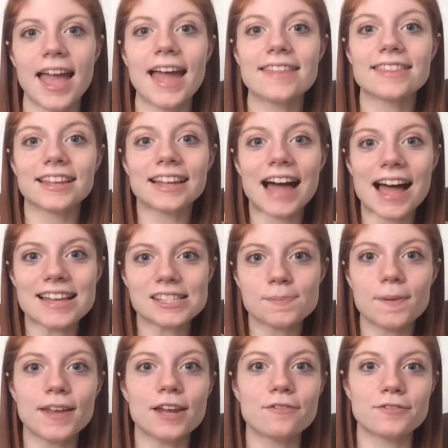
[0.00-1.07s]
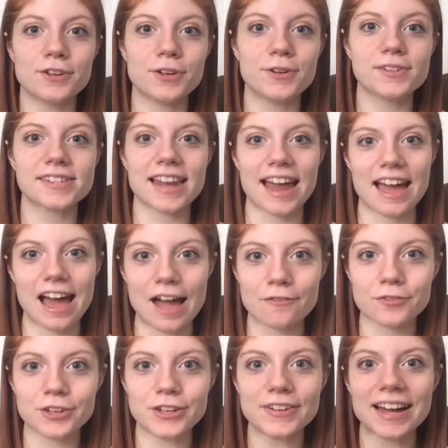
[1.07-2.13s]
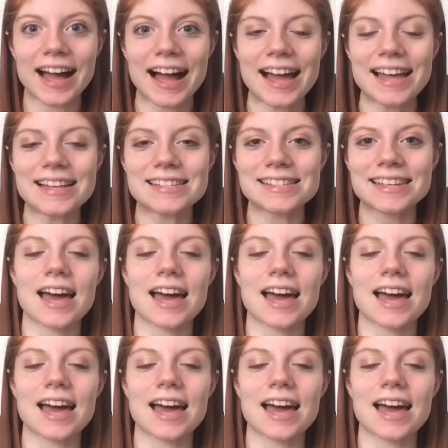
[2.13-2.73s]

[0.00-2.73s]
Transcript: And the last bit of news that I have for you guys,